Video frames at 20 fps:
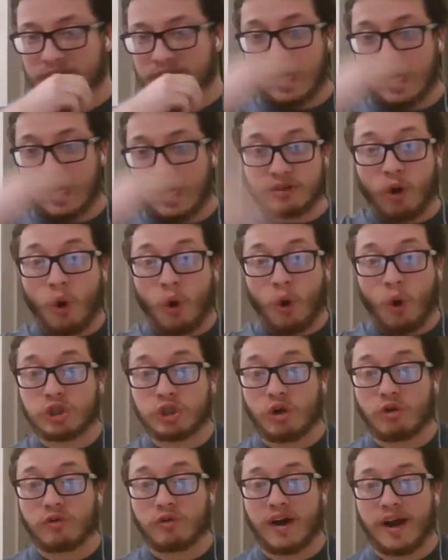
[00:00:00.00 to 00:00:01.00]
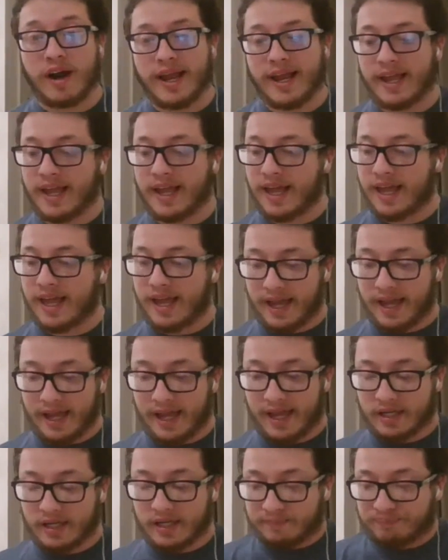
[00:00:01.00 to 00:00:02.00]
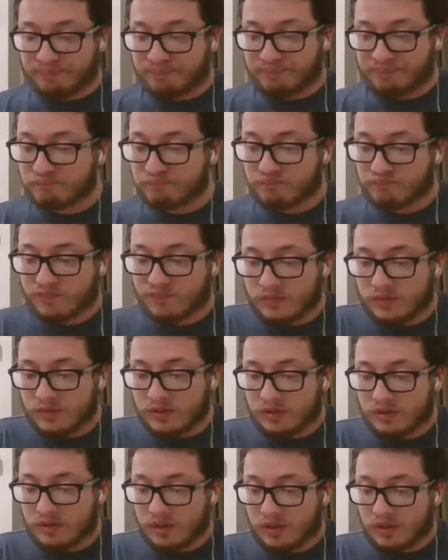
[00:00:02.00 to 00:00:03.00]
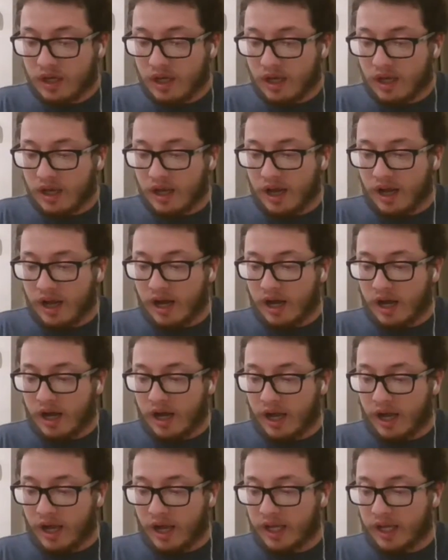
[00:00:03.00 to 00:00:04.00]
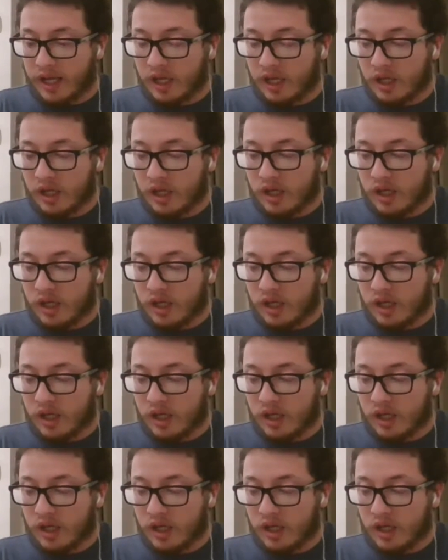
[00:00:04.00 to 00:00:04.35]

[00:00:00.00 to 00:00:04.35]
get the whole show right, and I